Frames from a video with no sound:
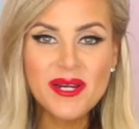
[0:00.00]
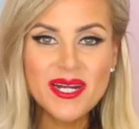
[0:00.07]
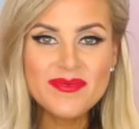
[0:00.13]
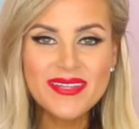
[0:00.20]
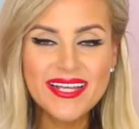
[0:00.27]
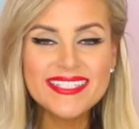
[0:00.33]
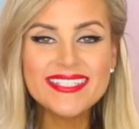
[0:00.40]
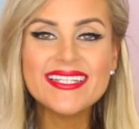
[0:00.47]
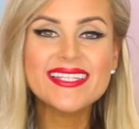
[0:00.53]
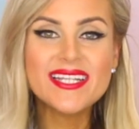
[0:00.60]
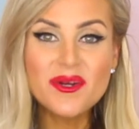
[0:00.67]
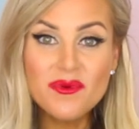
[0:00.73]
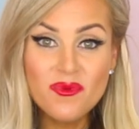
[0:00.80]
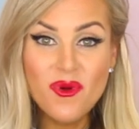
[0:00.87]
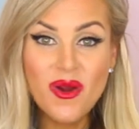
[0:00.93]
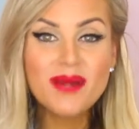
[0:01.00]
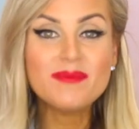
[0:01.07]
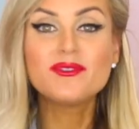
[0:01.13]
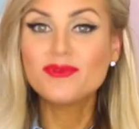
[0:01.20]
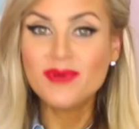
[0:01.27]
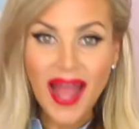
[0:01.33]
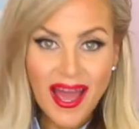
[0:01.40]
we're gonna place this in a
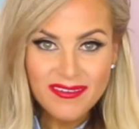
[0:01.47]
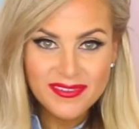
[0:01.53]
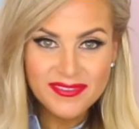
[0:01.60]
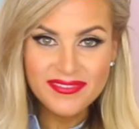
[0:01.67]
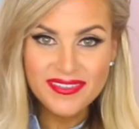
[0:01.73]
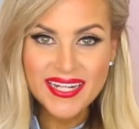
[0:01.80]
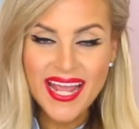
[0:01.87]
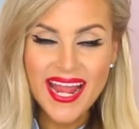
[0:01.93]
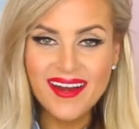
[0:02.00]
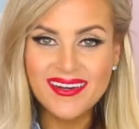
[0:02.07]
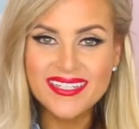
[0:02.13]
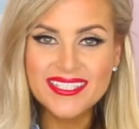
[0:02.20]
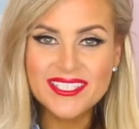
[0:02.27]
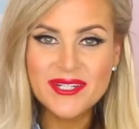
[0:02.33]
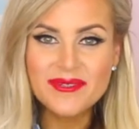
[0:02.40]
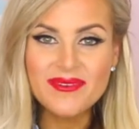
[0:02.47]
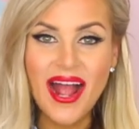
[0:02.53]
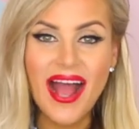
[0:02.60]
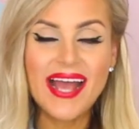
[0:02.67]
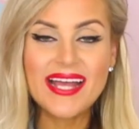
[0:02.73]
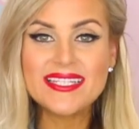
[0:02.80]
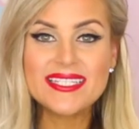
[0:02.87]
warm, draft-free area to
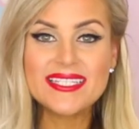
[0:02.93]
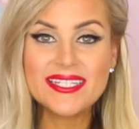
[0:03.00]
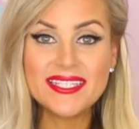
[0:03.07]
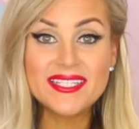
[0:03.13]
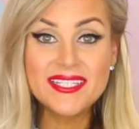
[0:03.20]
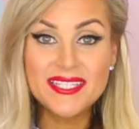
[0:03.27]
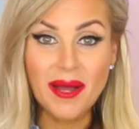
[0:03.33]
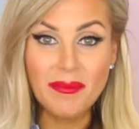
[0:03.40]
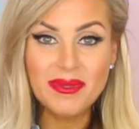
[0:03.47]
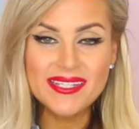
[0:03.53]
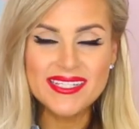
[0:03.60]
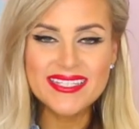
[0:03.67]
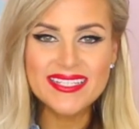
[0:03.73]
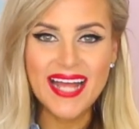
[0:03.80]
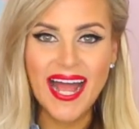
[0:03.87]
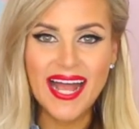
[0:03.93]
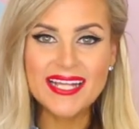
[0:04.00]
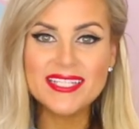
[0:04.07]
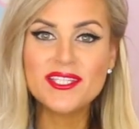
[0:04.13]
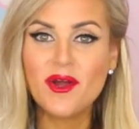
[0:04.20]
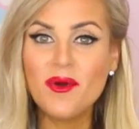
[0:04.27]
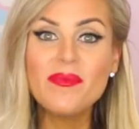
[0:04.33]
rise until it's double in
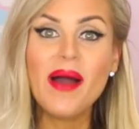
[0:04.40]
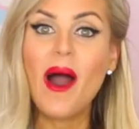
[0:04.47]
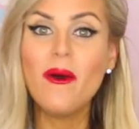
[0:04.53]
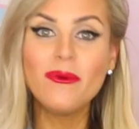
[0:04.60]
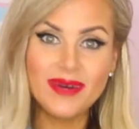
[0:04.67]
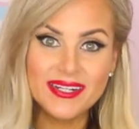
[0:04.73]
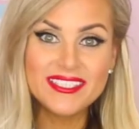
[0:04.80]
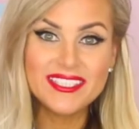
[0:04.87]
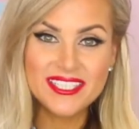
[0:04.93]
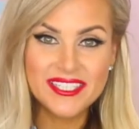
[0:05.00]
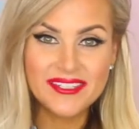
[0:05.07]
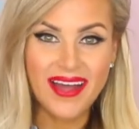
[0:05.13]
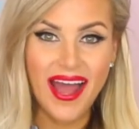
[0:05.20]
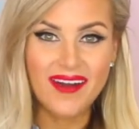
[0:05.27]
size, so about one to two